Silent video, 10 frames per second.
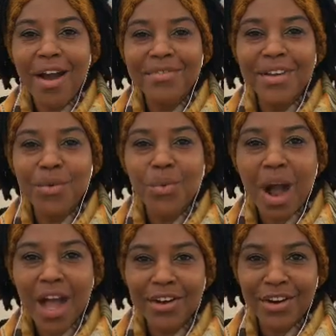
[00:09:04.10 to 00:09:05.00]
the
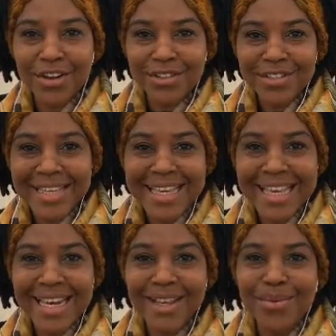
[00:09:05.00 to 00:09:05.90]
waters,
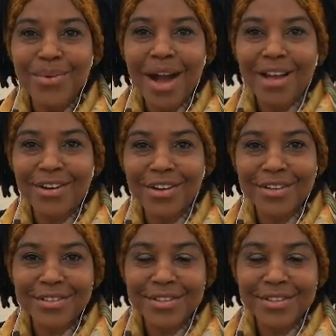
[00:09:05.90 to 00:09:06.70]
healing waters.